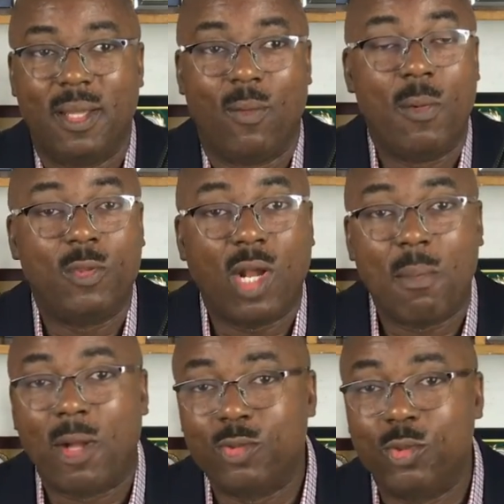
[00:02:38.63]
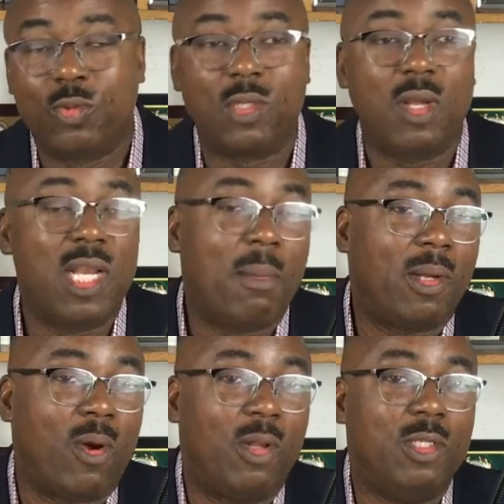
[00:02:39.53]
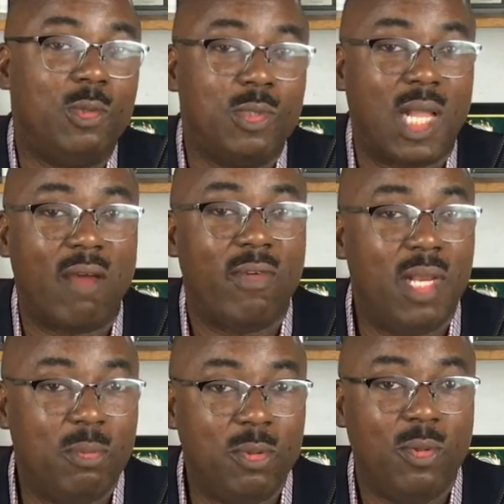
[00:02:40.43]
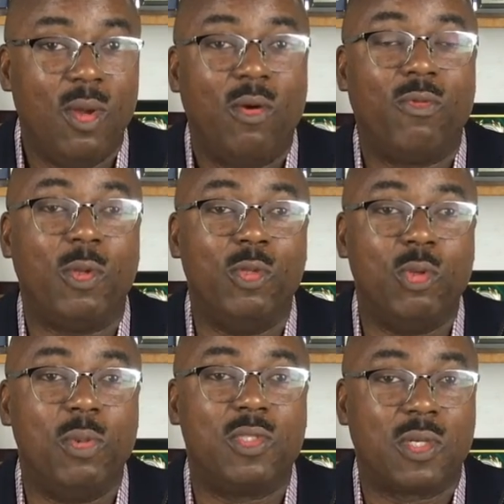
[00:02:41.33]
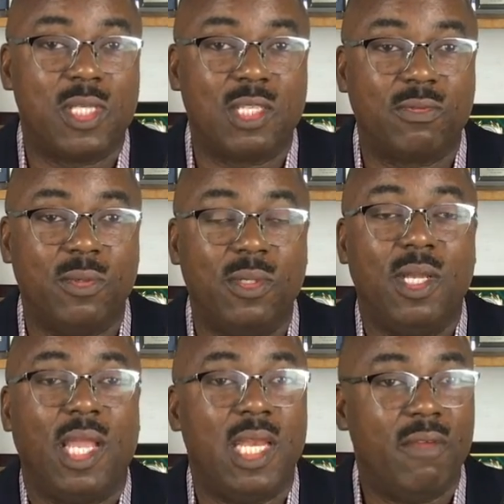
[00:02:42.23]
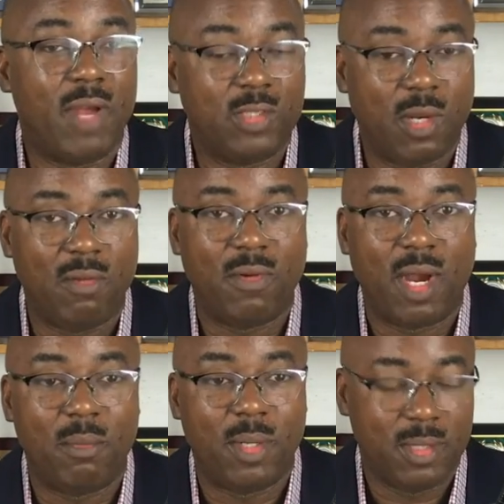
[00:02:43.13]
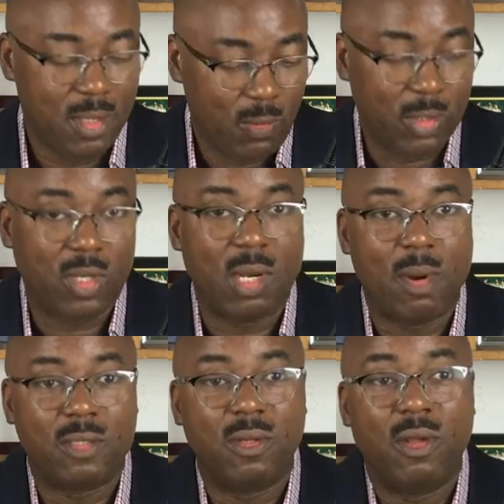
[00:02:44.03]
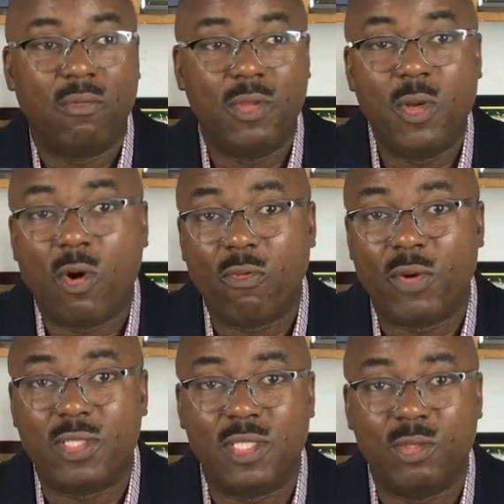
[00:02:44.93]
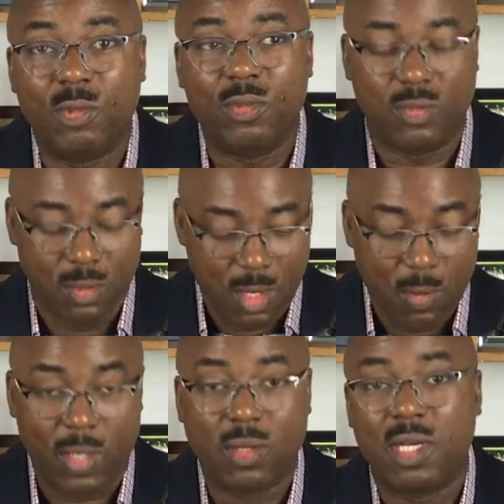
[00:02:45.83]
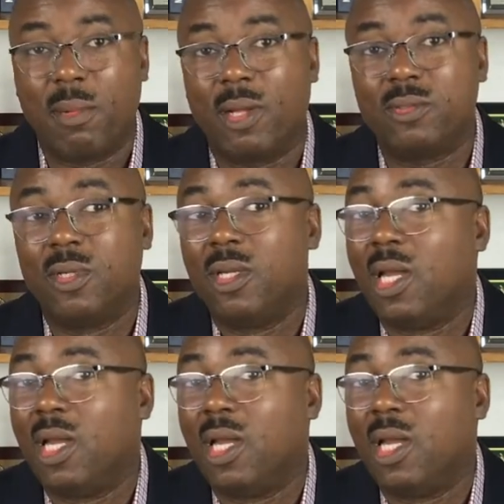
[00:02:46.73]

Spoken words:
When we talk about tools, we're talking about all the tools that are available for you to be successful in a virtual environment. We're talking about video conferencing tools. We're talking about